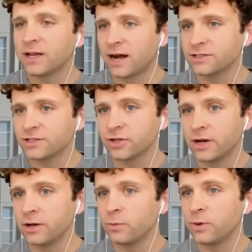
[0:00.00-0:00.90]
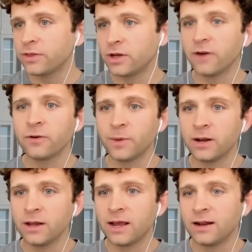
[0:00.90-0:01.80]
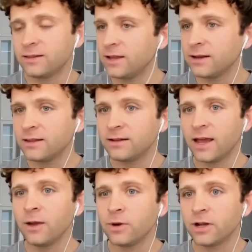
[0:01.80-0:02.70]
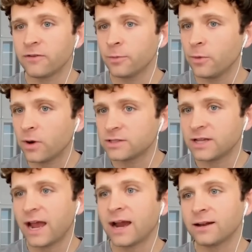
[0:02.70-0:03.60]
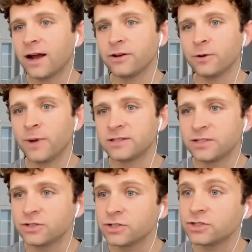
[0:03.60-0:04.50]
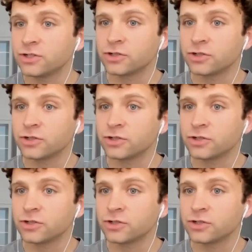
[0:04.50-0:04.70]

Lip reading: concentrated with government. And at the end of the day, when government wants to act not in your best interest, you're